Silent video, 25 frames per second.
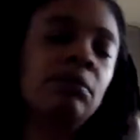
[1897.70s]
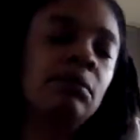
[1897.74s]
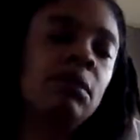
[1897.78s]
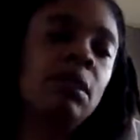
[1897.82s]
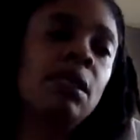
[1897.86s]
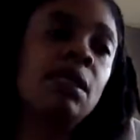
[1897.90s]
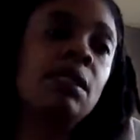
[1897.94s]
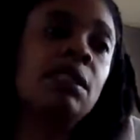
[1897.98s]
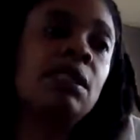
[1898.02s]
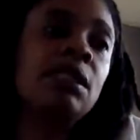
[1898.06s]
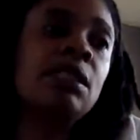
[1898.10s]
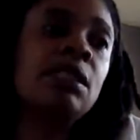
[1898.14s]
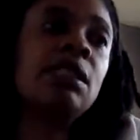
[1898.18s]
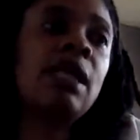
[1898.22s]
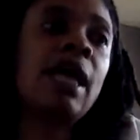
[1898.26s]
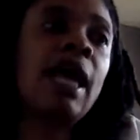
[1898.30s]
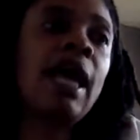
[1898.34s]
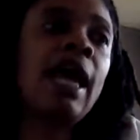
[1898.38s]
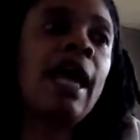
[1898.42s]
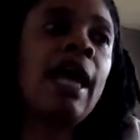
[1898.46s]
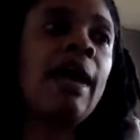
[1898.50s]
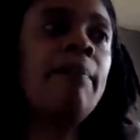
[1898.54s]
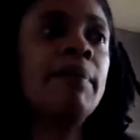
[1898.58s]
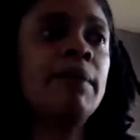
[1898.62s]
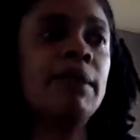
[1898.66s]
It just
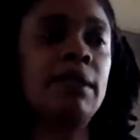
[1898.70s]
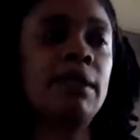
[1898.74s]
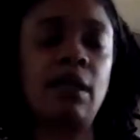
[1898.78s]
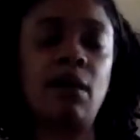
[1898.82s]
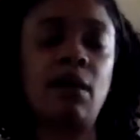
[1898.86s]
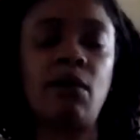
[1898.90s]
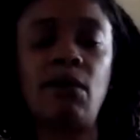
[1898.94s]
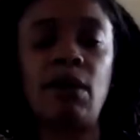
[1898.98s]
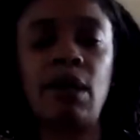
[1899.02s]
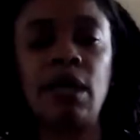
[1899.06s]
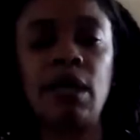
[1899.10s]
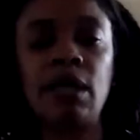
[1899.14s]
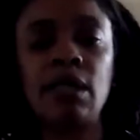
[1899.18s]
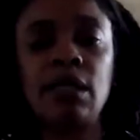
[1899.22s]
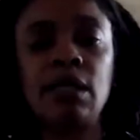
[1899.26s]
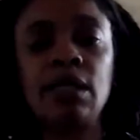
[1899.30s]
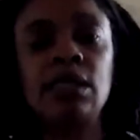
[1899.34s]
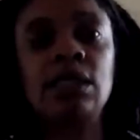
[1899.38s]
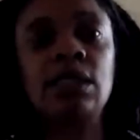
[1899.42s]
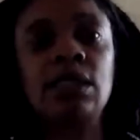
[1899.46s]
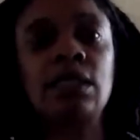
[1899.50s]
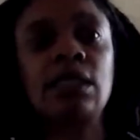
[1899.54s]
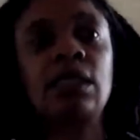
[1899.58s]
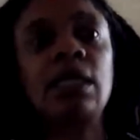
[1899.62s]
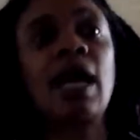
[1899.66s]
happens that way.
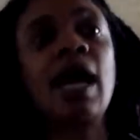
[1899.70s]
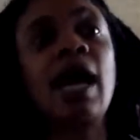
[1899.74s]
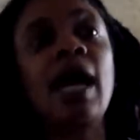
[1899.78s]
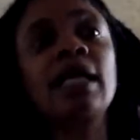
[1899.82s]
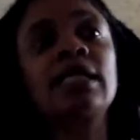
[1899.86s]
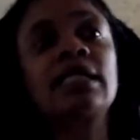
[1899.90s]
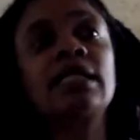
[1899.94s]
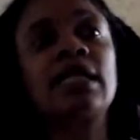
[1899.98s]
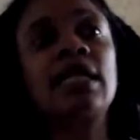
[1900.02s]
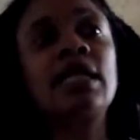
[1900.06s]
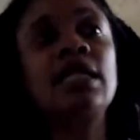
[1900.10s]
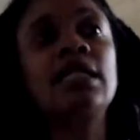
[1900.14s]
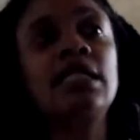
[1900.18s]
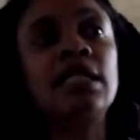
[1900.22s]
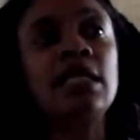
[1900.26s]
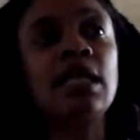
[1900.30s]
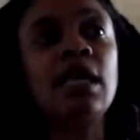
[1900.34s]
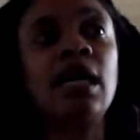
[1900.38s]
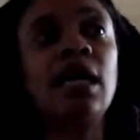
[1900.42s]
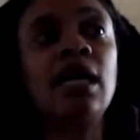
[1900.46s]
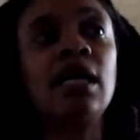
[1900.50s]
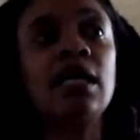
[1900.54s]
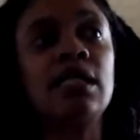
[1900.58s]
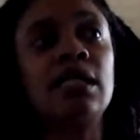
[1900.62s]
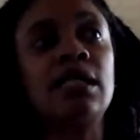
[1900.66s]
It's God teaching
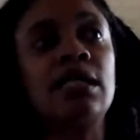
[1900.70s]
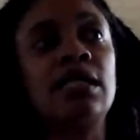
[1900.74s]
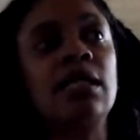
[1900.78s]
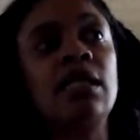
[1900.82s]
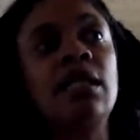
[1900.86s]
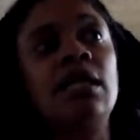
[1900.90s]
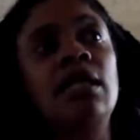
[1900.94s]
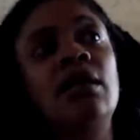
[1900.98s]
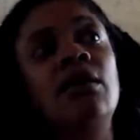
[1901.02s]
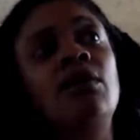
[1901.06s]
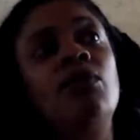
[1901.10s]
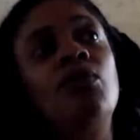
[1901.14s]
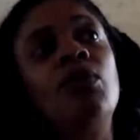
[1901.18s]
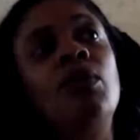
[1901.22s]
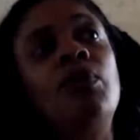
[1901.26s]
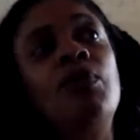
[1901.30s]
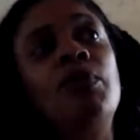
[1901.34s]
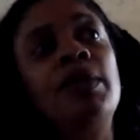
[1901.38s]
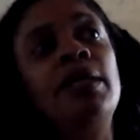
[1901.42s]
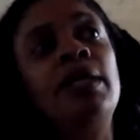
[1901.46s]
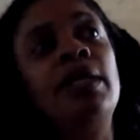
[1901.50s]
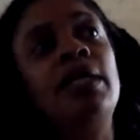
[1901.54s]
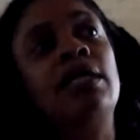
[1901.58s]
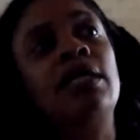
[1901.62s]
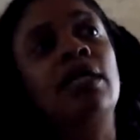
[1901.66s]
us what
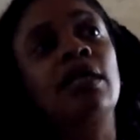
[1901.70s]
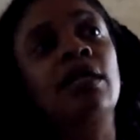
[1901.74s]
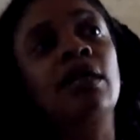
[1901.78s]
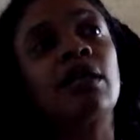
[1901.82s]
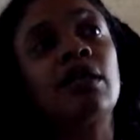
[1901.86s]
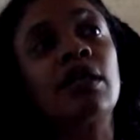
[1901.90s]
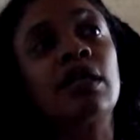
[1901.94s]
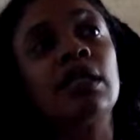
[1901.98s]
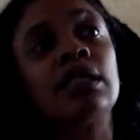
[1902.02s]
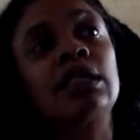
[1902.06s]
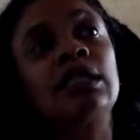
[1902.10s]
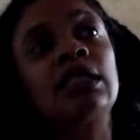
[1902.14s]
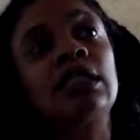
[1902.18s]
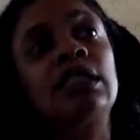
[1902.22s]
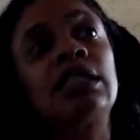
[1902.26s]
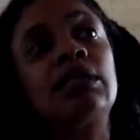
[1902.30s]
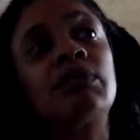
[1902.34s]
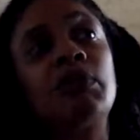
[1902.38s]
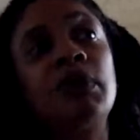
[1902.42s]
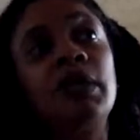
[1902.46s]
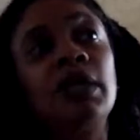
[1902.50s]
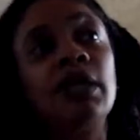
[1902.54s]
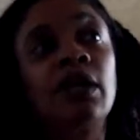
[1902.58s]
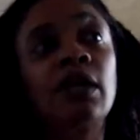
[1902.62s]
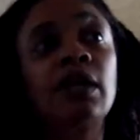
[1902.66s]
we need to learn. Is
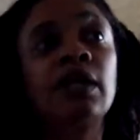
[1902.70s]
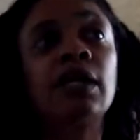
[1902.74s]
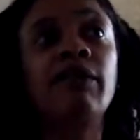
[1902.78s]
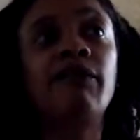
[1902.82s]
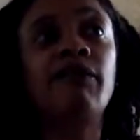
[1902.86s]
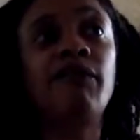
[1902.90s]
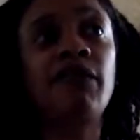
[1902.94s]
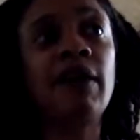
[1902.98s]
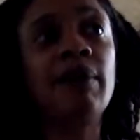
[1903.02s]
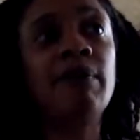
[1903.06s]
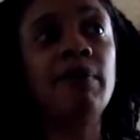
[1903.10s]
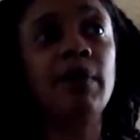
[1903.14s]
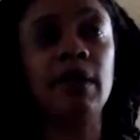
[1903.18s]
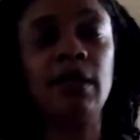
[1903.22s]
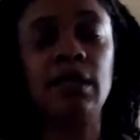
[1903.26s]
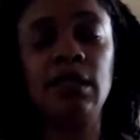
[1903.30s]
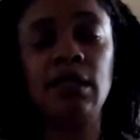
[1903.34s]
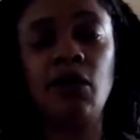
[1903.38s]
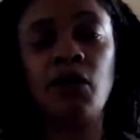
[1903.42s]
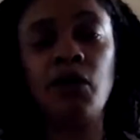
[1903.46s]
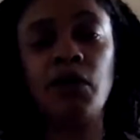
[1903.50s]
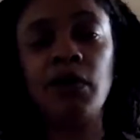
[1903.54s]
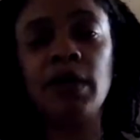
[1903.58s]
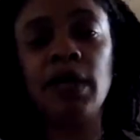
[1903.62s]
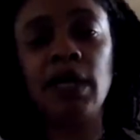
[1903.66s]
we learning from
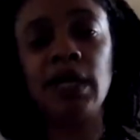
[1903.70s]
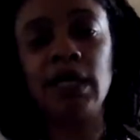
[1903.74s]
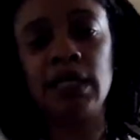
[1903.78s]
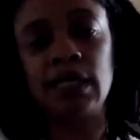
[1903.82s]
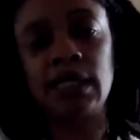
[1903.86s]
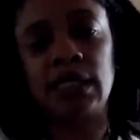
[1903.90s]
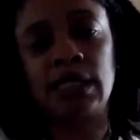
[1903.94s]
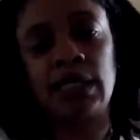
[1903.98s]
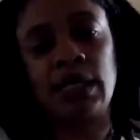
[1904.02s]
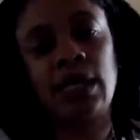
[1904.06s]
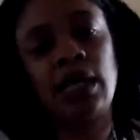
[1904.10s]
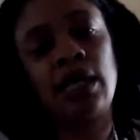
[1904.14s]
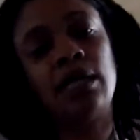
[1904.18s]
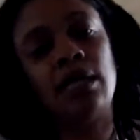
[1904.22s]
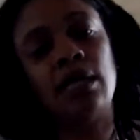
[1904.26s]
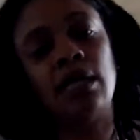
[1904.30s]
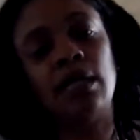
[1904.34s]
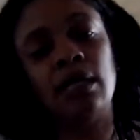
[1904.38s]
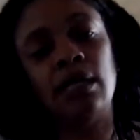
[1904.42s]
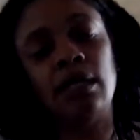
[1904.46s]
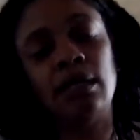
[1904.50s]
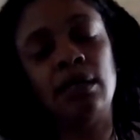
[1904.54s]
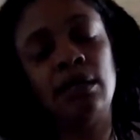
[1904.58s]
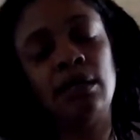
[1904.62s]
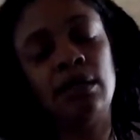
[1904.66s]
it or we understanding
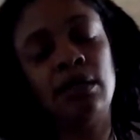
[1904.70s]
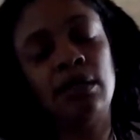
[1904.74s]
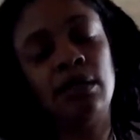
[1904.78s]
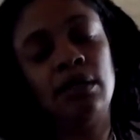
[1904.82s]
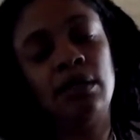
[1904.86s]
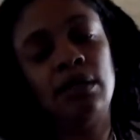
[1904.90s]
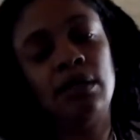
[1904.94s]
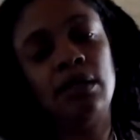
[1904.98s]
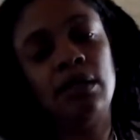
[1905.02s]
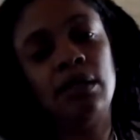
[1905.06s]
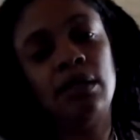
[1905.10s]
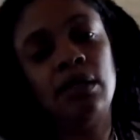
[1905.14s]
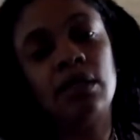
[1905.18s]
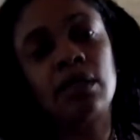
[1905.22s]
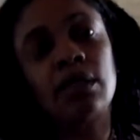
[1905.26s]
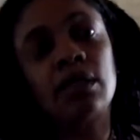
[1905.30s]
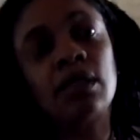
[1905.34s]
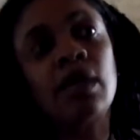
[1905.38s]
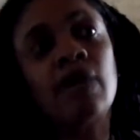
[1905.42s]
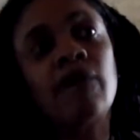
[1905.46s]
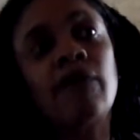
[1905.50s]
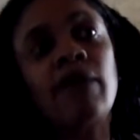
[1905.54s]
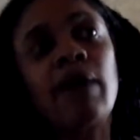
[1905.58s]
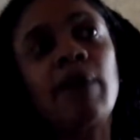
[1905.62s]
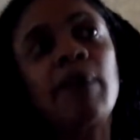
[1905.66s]
it. It's
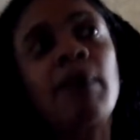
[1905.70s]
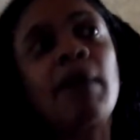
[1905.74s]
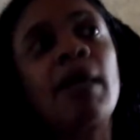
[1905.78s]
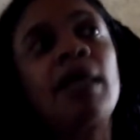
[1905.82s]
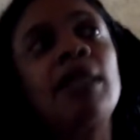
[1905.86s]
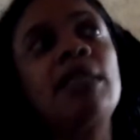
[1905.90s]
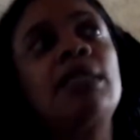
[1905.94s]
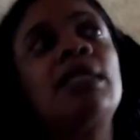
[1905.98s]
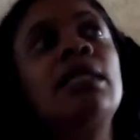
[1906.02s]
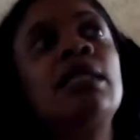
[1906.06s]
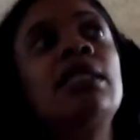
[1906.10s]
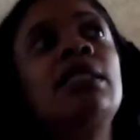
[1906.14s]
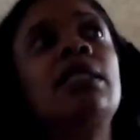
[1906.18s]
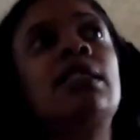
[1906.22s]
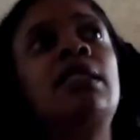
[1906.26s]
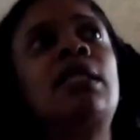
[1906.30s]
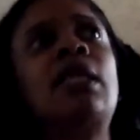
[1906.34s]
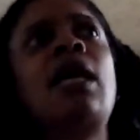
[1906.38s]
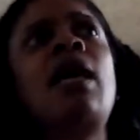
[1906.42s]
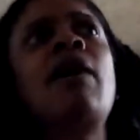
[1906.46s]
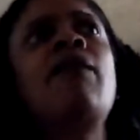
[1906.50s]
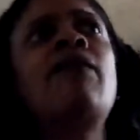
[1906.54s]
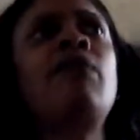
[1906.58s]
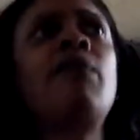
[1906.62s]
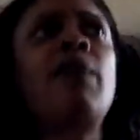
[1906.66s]
never my intention
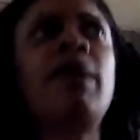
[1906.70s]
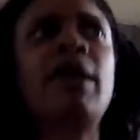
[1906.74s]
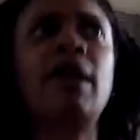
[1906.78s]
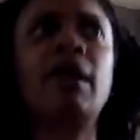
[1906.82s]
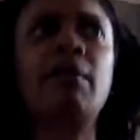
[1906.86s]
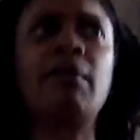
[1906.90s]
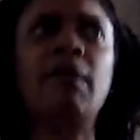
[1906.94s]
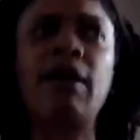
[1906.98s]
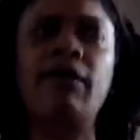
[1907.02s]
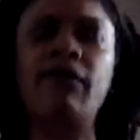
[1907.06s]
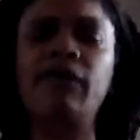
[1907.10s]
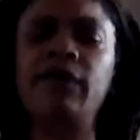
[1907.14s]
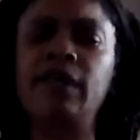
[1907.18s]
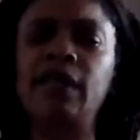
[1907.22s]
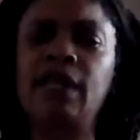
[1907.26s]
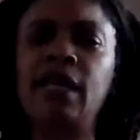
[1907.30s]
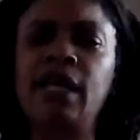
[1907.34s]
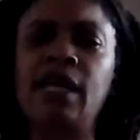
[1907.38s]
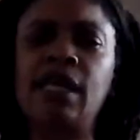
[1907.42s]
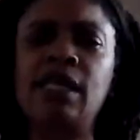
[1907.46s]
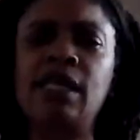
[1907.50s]
to ever wake up every day and